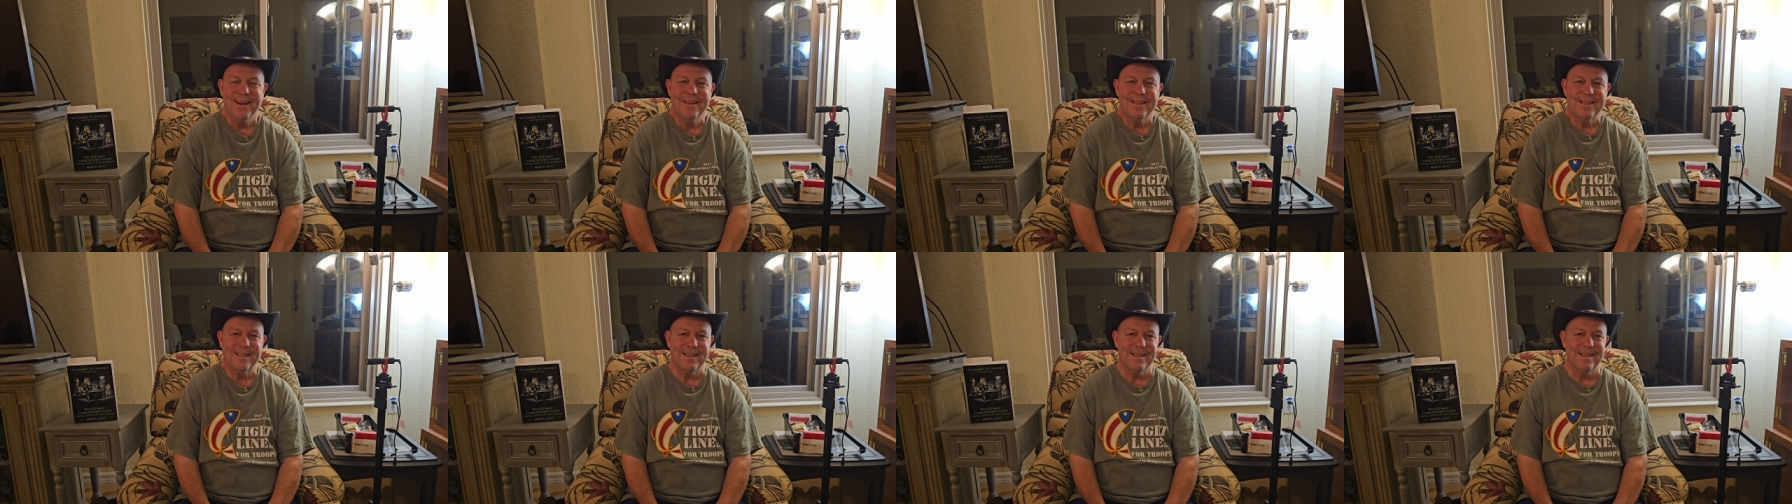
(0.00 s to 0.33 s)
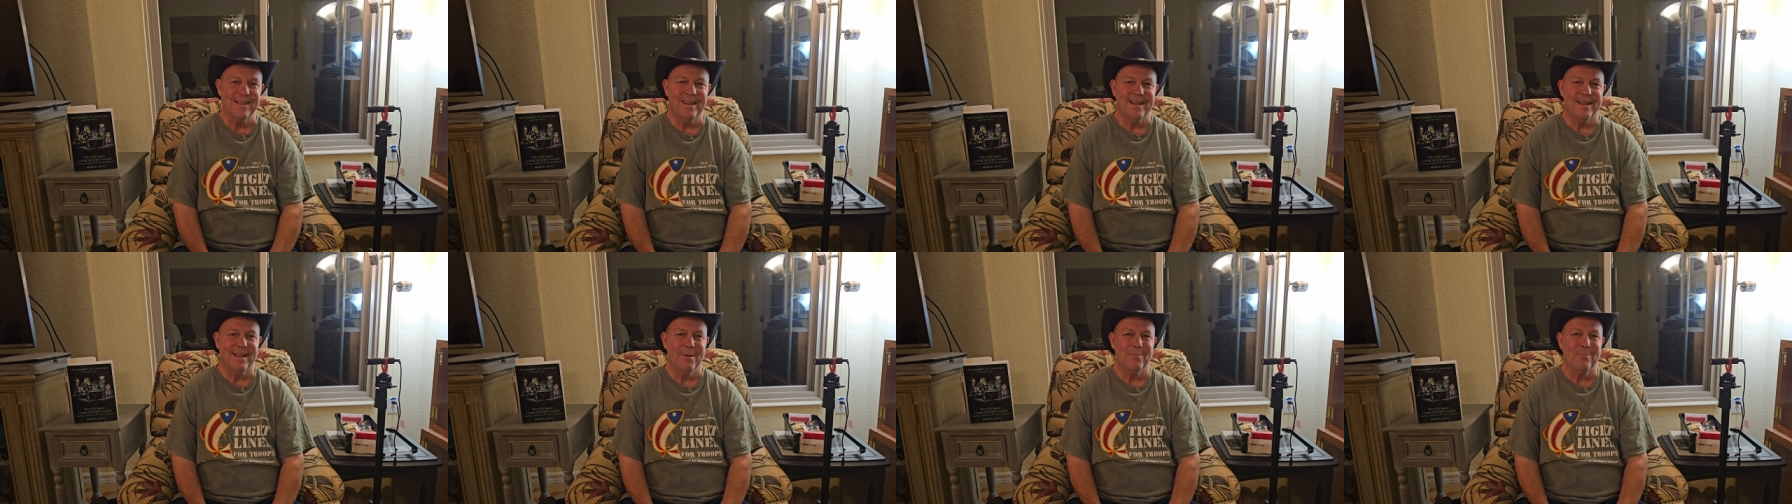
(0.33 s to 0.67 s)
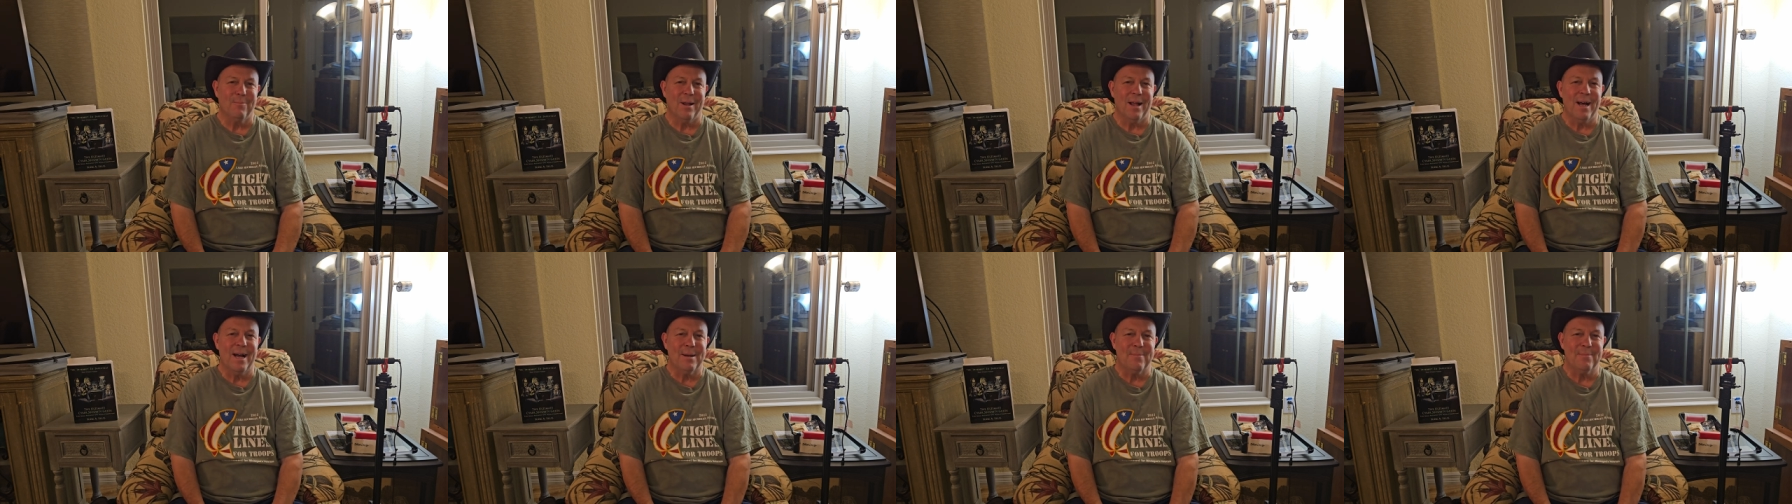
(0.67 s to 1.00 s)
so they could
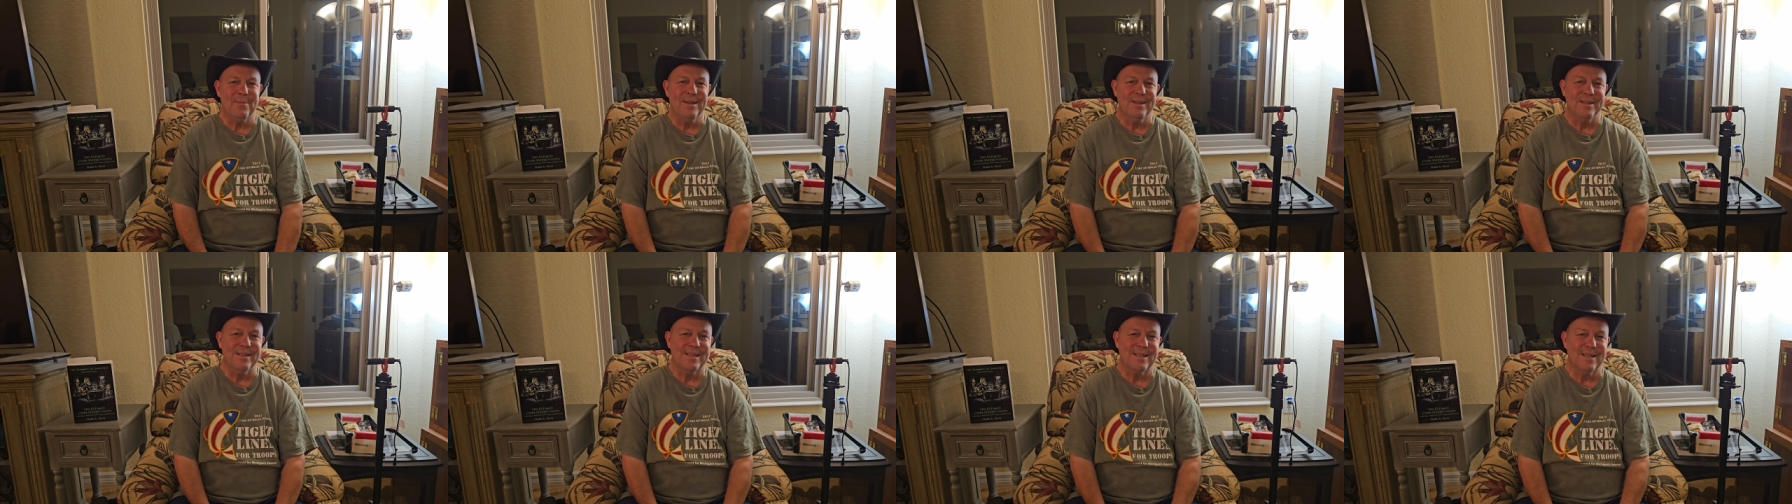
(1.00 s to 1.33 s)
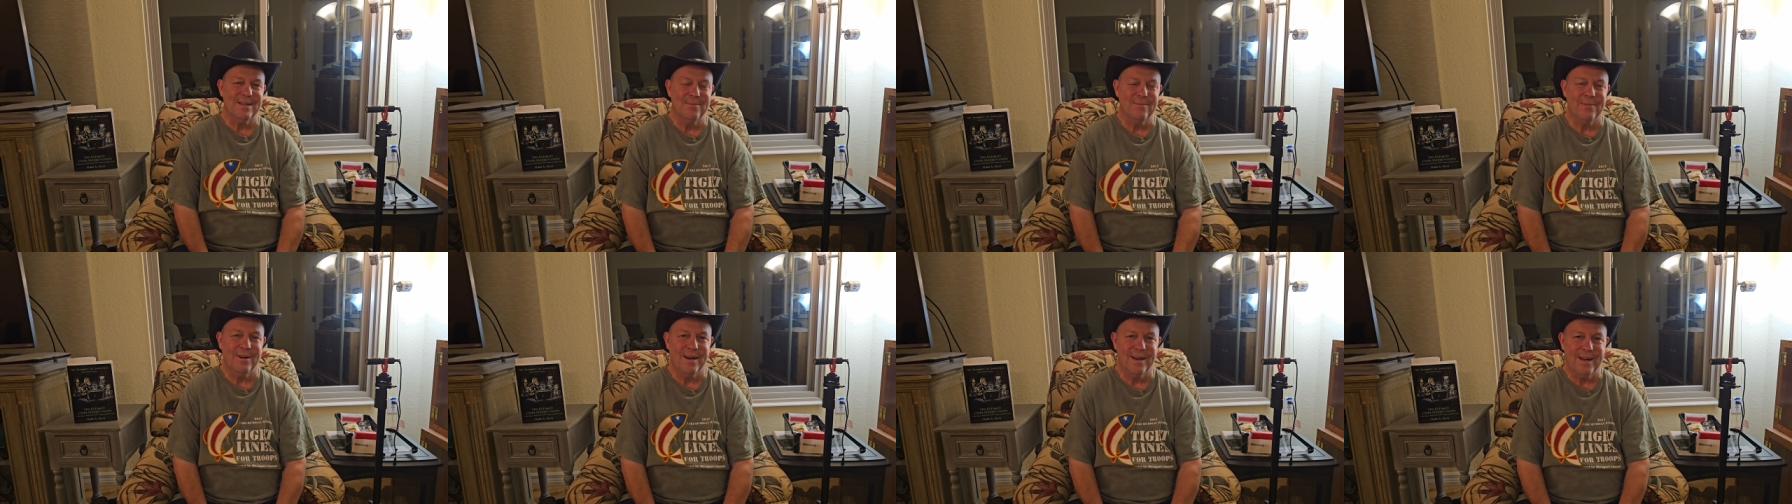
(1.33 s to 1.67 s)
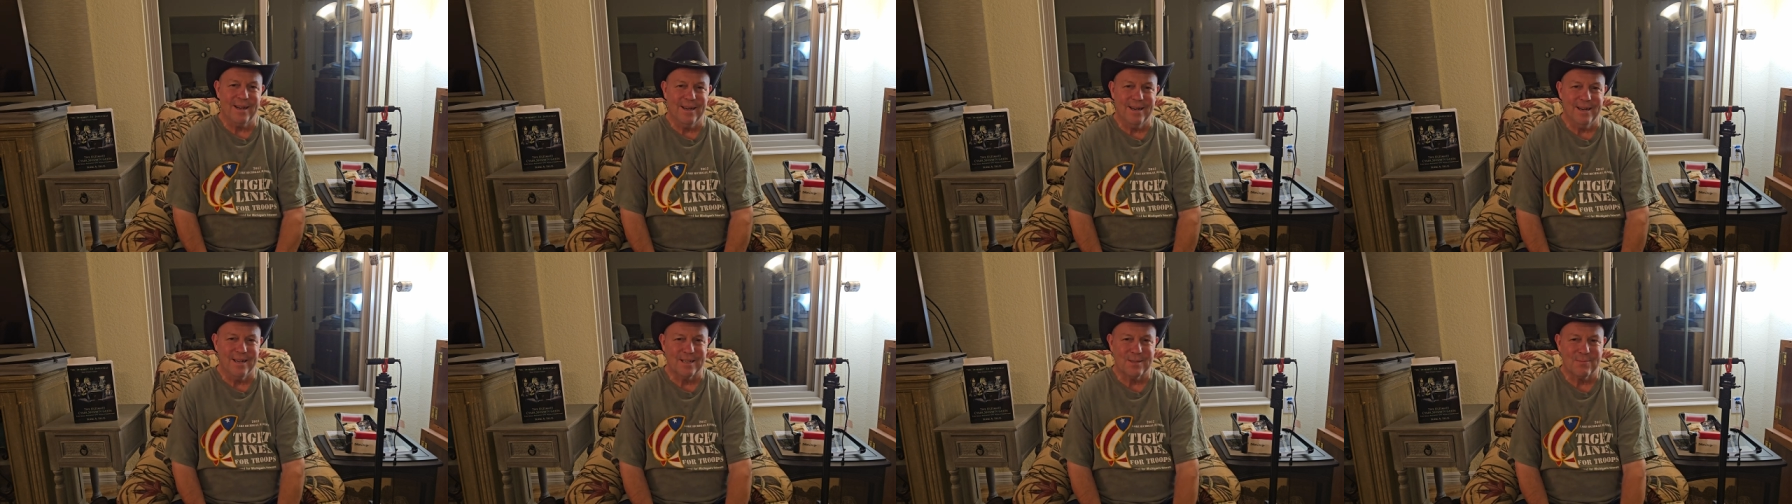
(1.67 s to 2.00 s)
blackmail
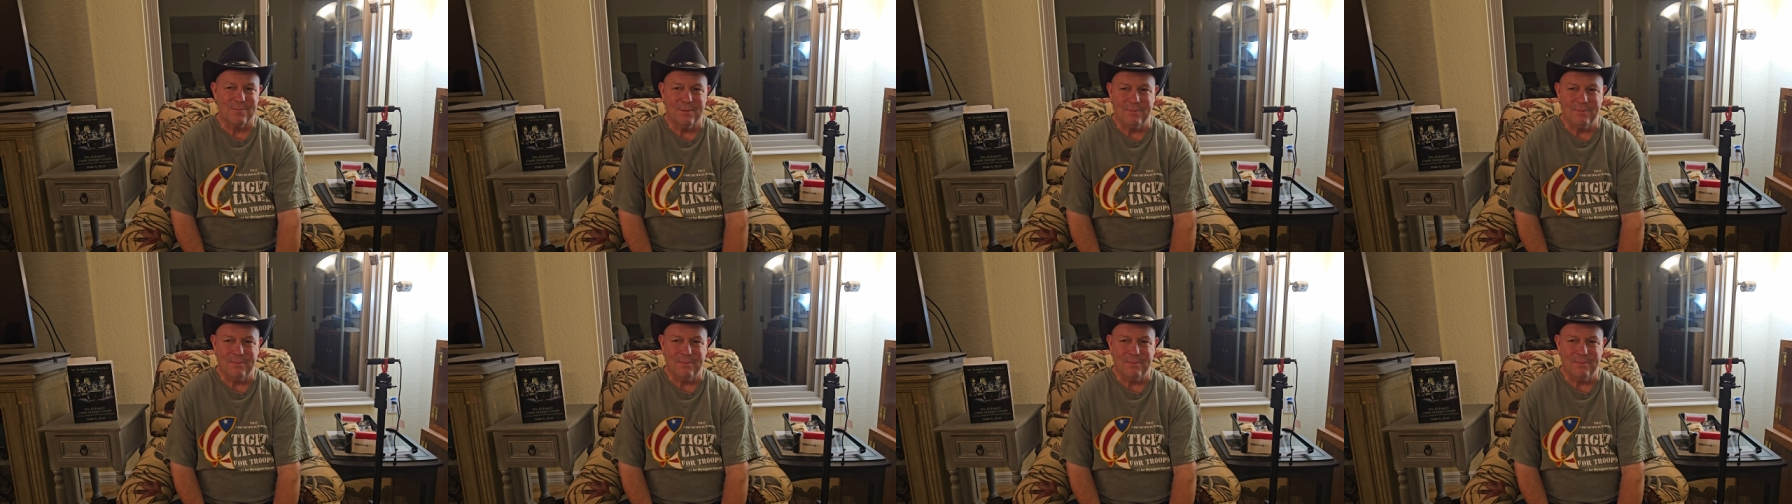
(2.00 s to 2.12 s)
somebody else.